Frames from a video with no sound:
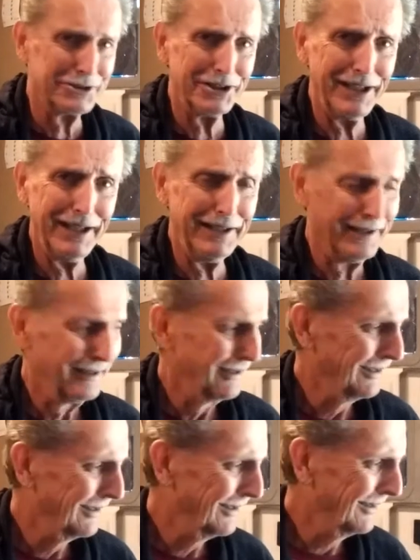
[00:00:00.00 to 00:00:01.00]
Shit.
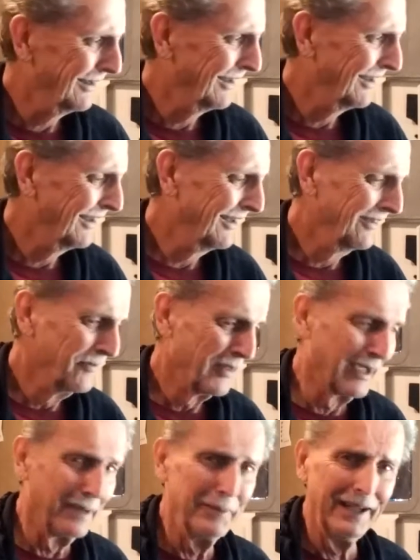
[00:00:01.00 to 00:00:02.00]

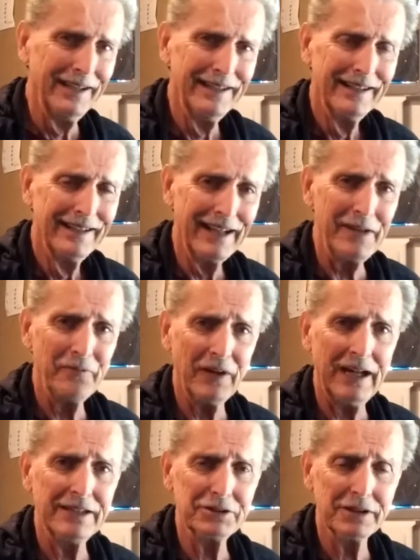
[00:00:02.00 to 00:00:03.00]
I mean, they
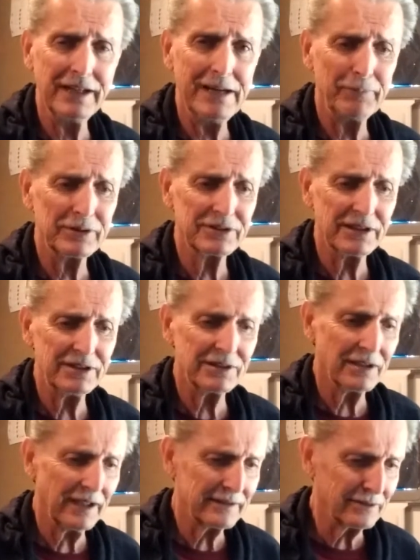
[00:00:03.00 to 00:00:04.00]
find you in that
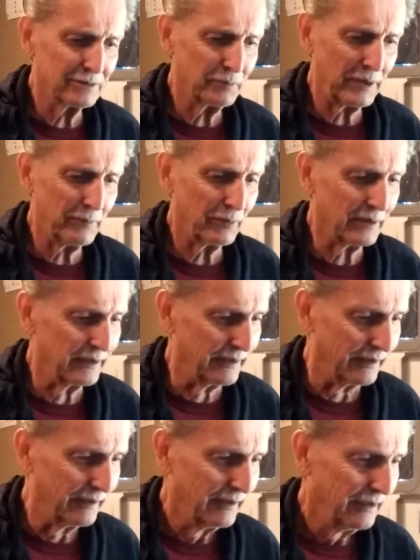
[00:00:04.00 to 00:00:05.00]
position like those people in
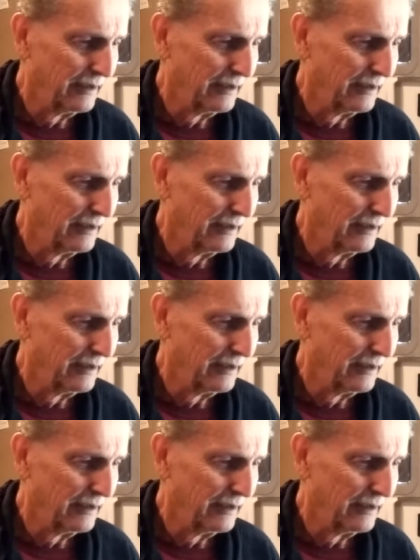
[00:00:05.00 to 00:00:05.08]
the